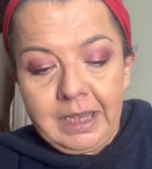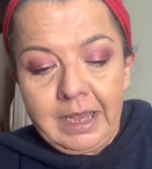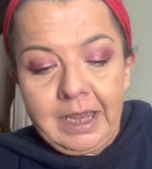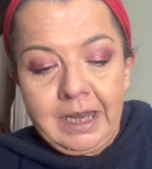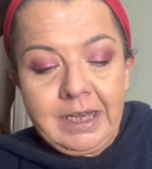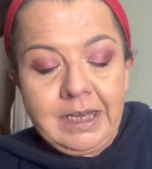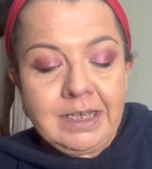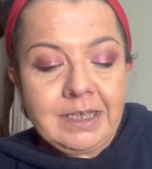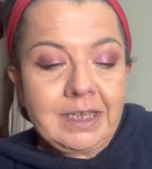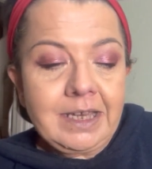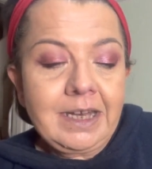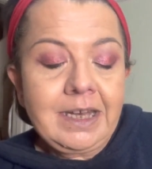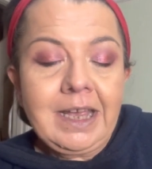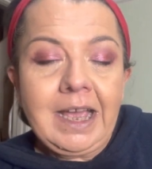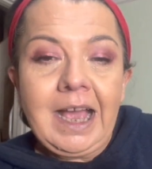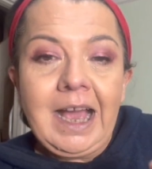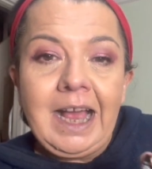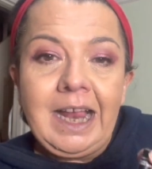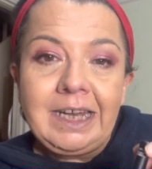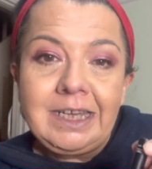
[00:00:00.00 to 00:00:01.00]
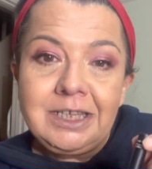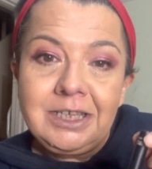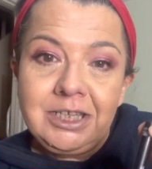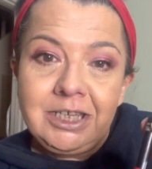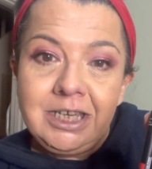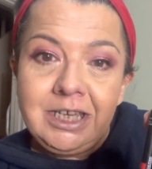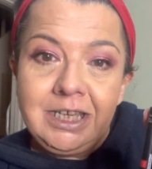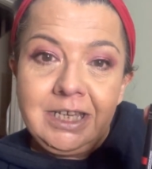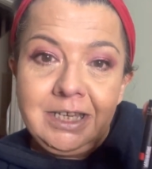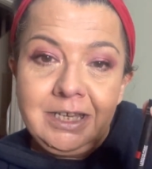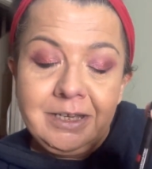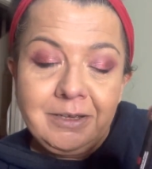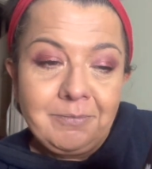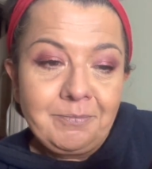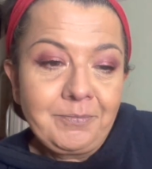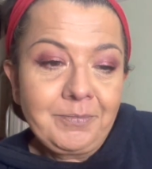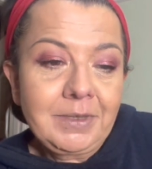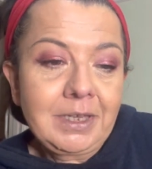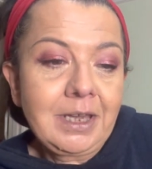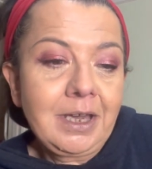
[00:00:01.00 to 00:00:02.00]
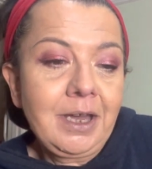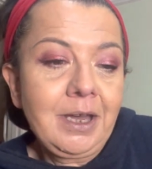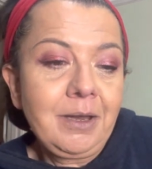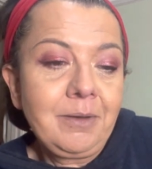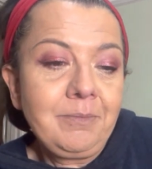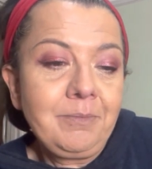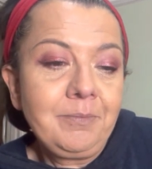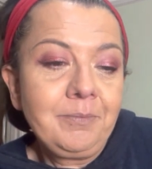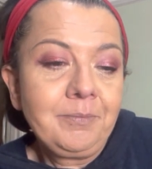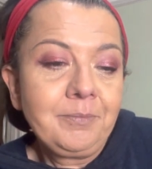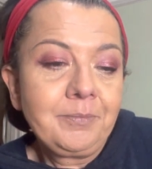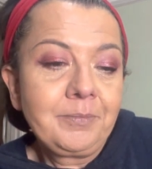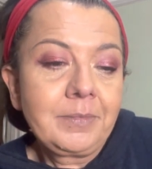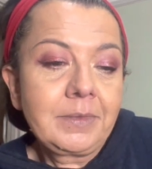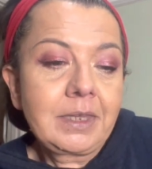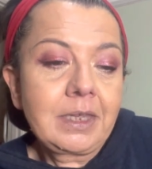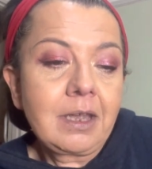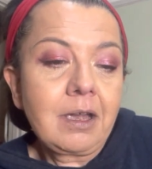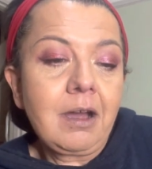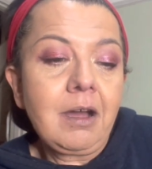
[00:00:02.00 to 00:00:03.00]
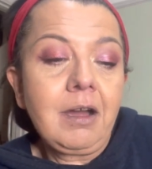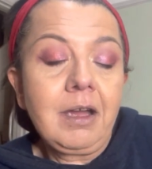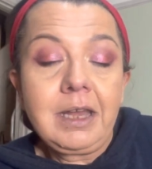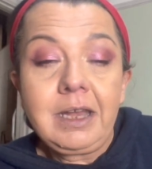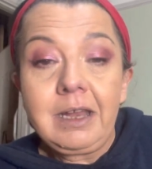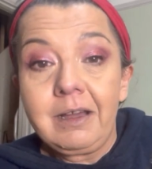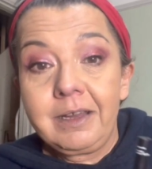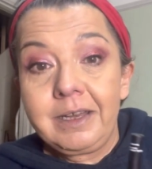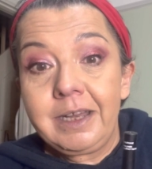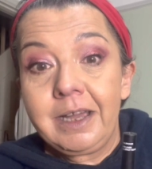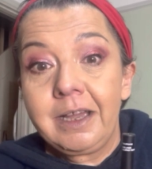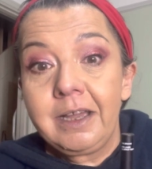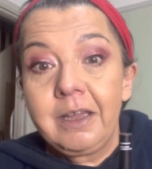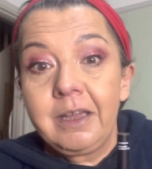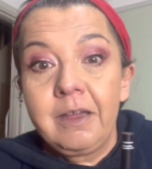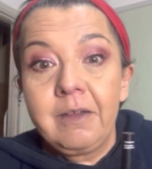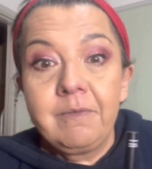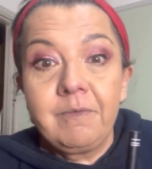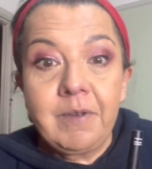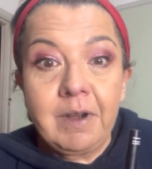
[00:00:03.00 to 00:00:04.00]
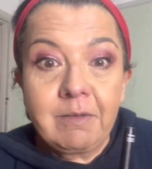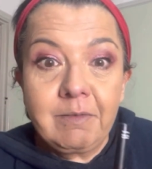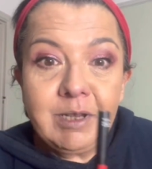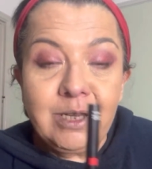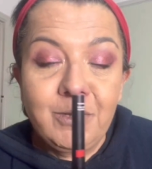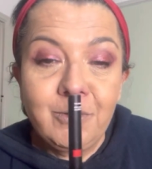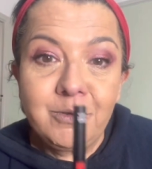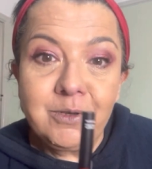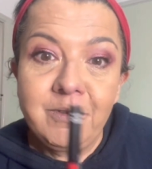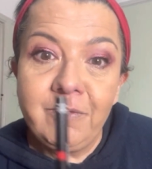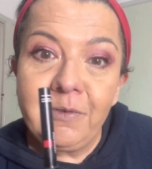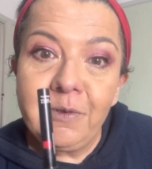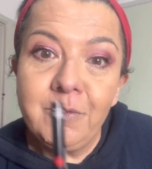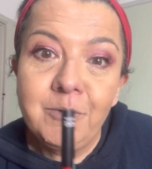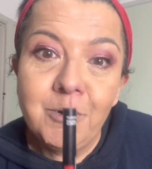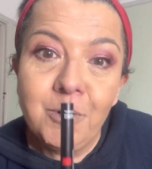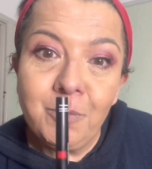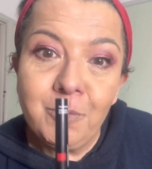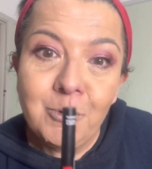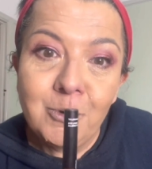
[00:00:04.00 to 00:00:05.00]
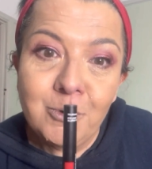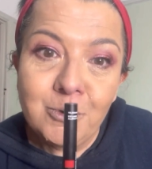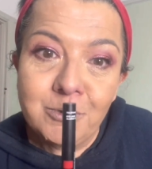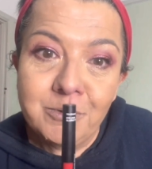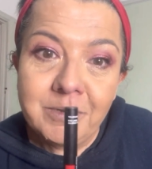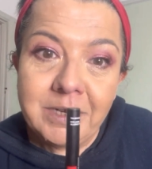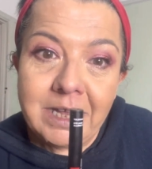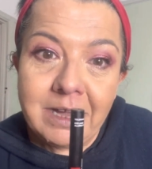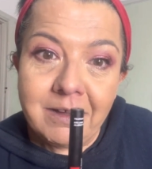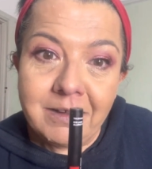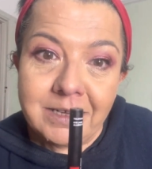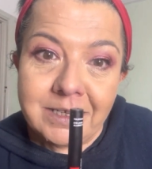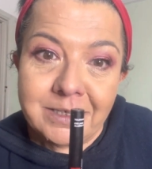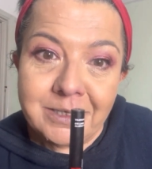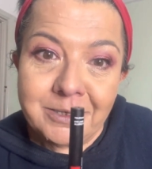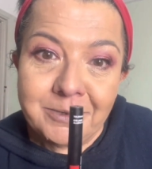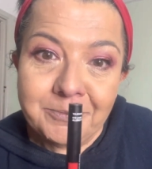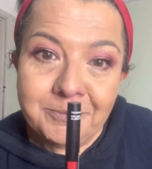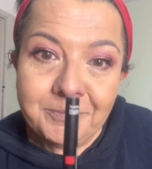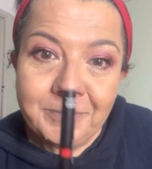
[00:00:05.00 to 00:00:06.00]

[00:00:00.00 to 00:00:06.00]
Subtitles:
and it's an allergy eyeliner. Very good if you've got watery eyes.